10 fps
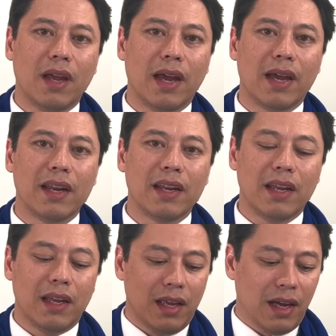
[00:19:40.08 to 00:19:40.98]
And
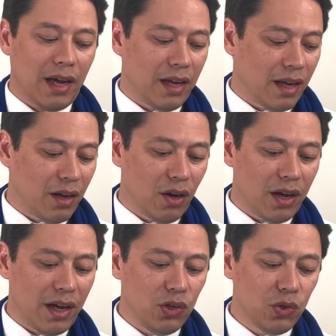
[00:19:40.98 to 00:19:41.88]
I
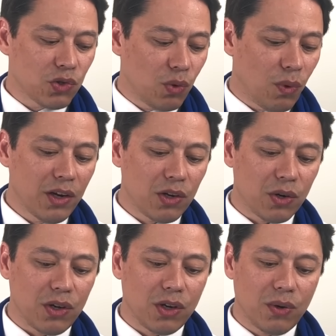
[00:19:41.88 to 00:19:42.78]
used to
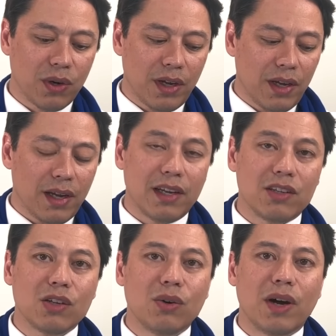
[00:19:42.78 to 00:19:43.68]
wonder, you know,
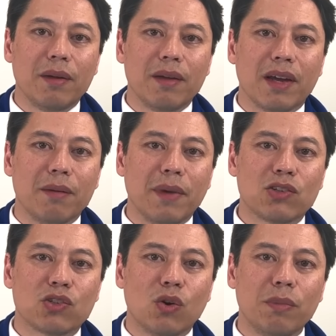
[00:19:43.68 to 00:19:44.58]
until I met
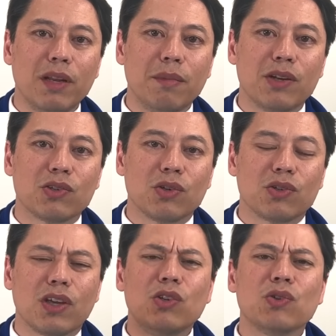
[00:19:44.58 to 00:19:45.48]
so many ministers,
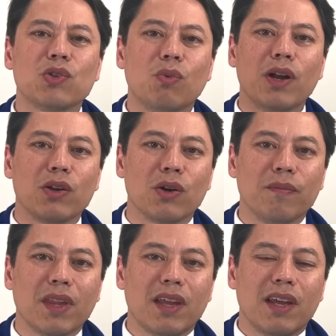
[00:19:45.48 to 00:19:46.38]
I used to wonder,
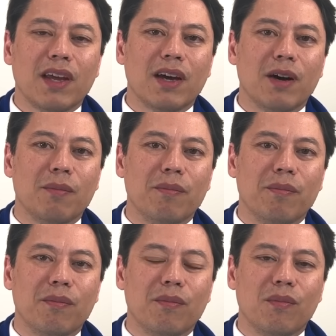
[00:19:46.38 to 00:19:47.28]

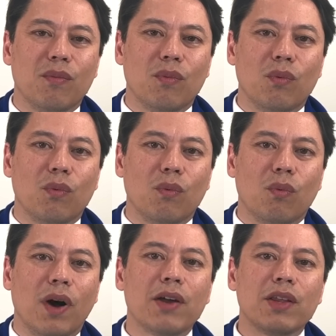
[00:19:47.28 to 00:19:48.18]

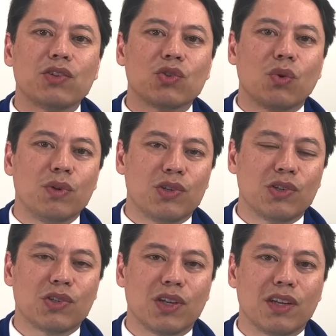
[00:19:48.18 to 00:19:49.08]
why are they so
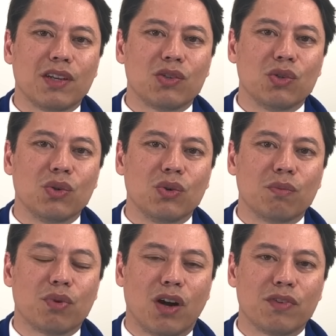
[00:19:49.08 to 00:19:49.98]
resistant to
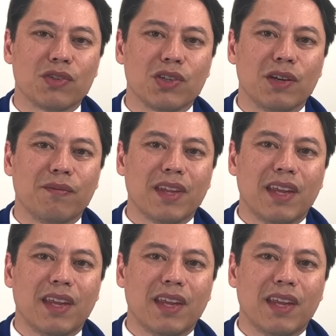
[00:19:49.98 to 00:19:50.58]
prophecy?